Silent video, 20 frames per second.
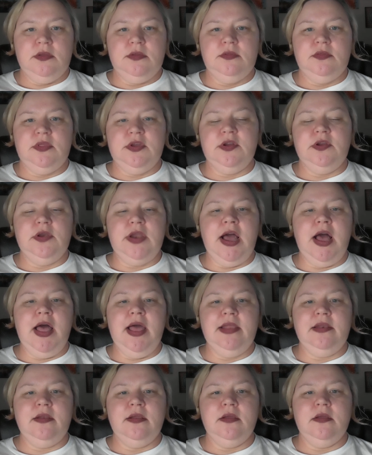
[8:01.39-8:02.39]
They're
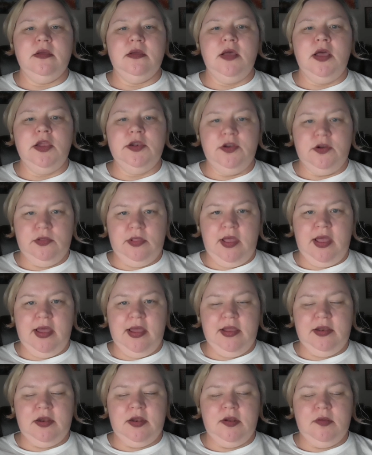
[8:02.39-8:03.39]
not
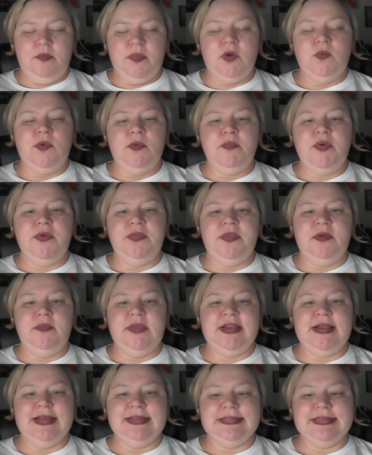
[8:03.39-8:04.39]
underlined, but we put them
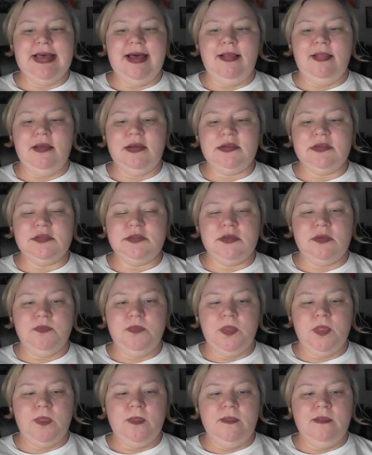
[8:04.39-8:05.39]
in italics.
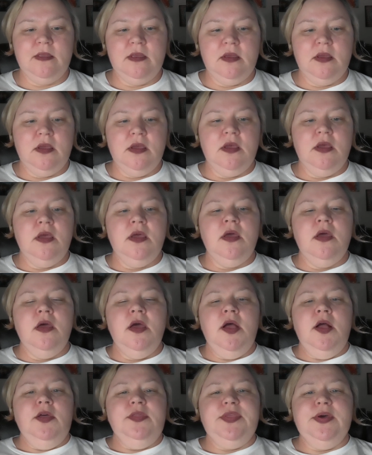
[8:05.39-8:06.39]

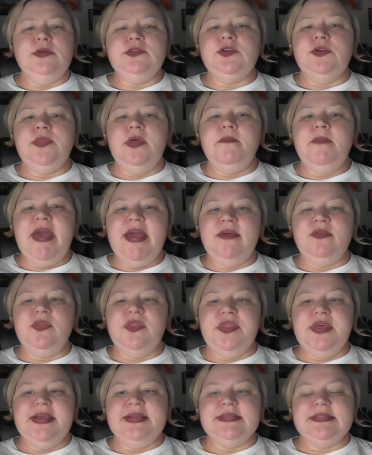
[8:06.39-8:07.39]
Those are the main
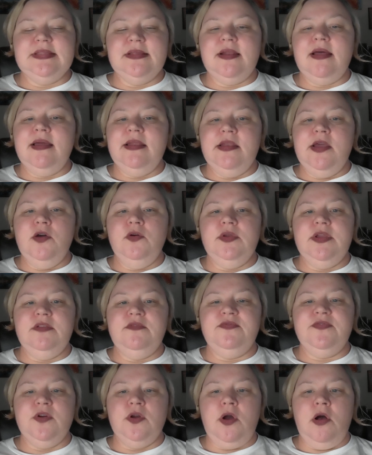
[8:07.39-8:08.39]
things that I noted
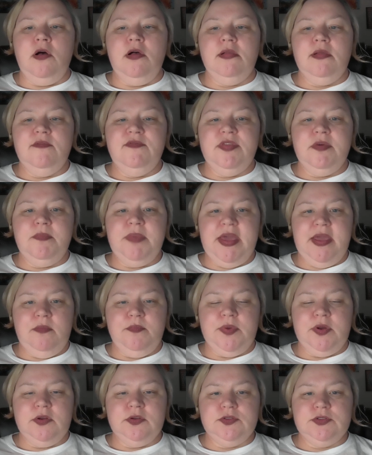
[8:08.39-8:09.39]
for all of the
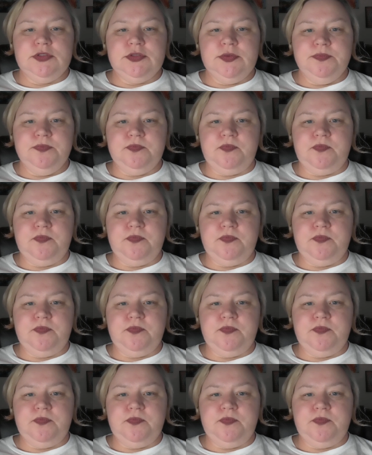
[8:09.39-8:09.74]
papers.